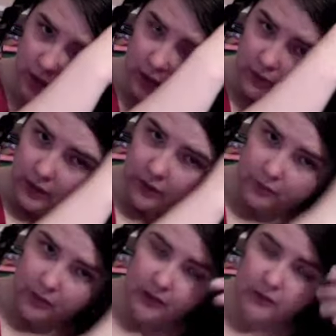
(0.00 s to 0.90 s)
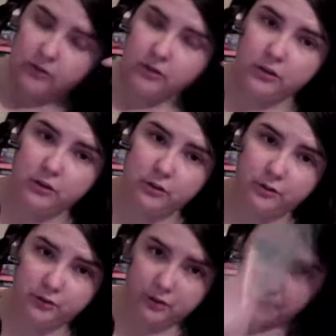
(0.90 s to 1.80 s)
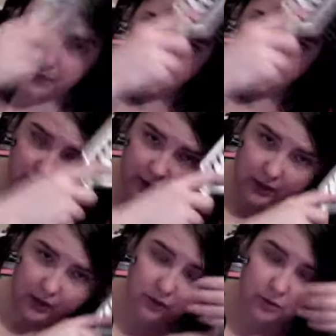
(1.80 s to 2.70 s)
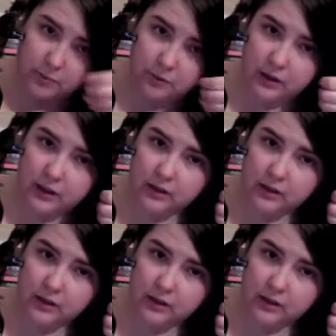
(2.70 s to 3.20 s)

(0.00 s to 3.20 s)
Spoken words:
The other way is to include the bang in your braid.